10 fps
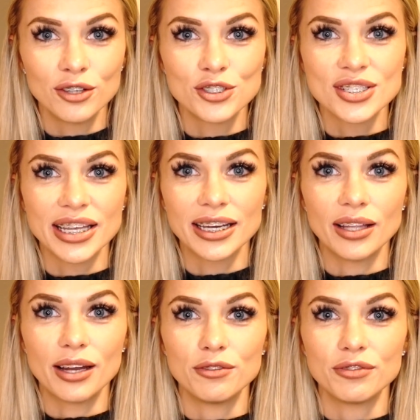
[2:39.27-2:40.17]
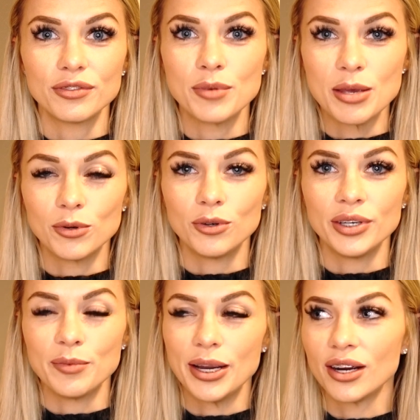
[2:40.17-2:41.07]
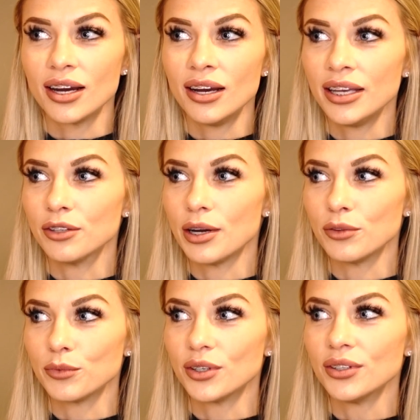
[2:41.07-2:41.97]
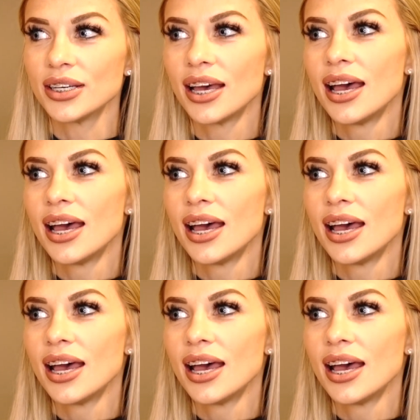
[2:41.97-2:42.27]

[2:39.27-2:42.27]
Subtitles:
just like a lot of people in America and around the world.